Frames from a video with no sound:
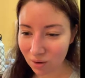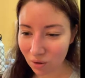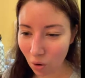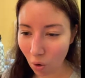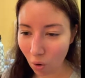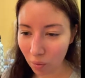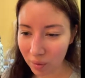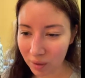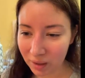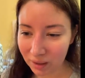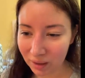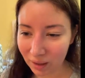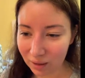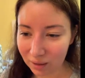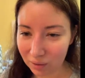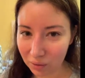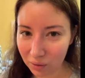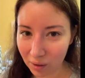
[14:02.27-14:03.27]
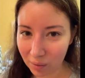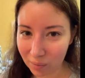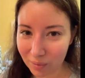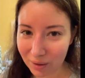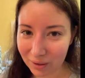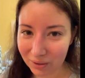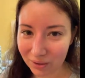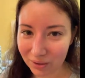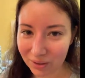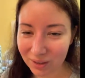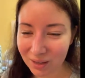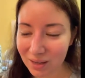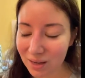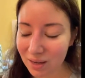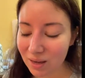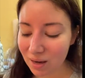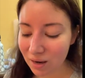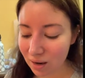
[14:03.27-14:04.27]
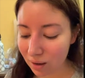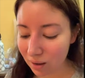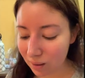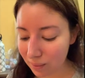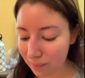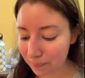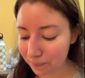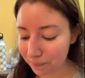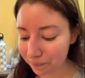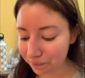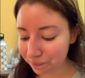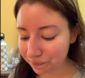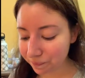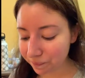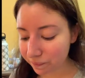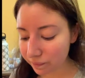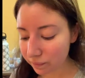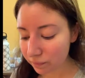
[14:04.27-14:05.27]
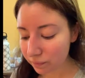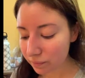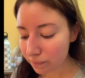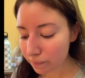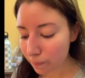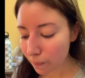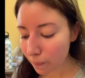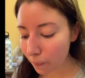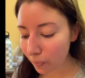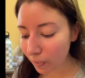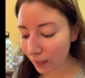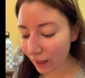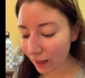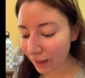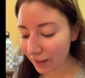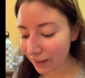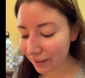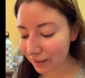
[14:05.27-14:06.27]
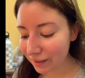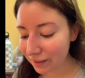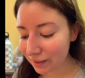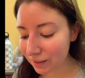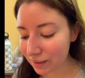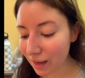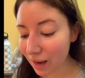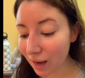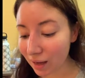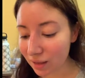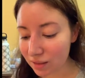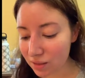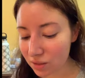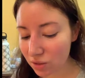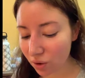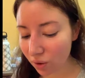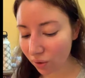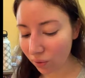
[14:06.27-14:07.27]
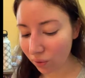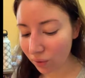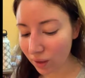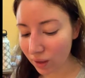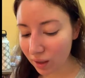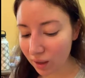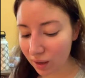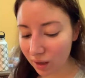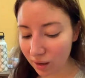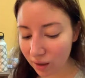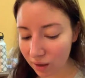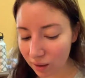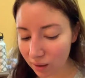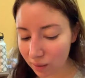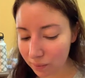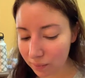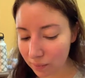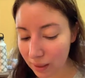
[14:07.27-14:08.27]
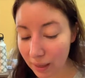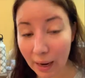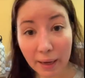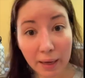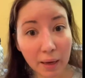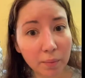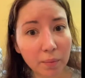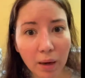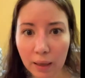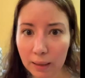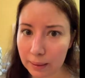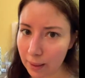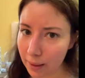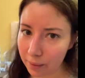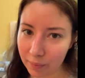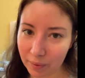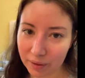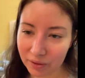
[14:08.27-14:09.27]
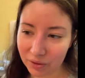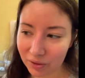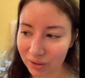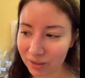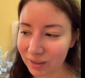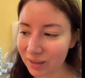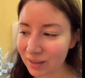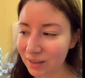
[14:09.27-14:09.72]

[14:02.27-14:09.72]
hoping that it'll get better. And yeah, so and I am a lot better.